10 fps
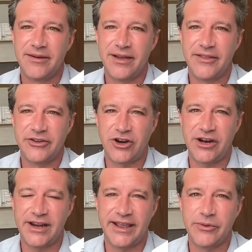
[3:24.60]
and the
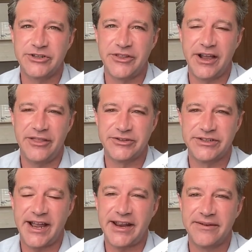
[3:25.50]
target language on the other
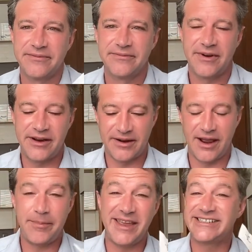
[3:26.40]
side. Right?
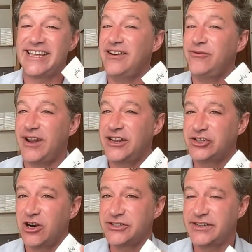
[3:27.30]
I make 10
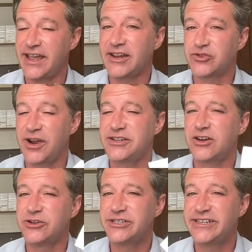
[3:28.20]
flashcards a day. Try to
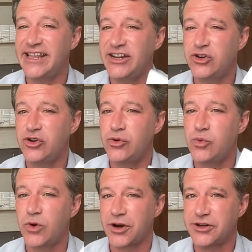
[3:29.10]
learn 10 new
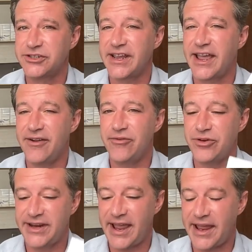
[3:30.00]
words
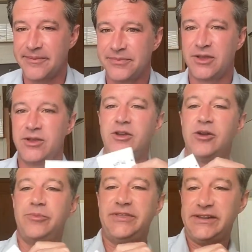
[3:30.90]
every day.
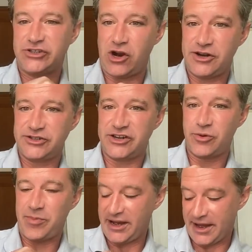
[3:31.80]
Put these cards in your
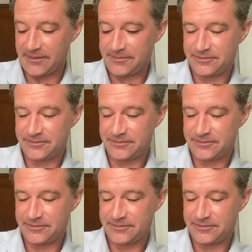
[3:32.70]
pocket.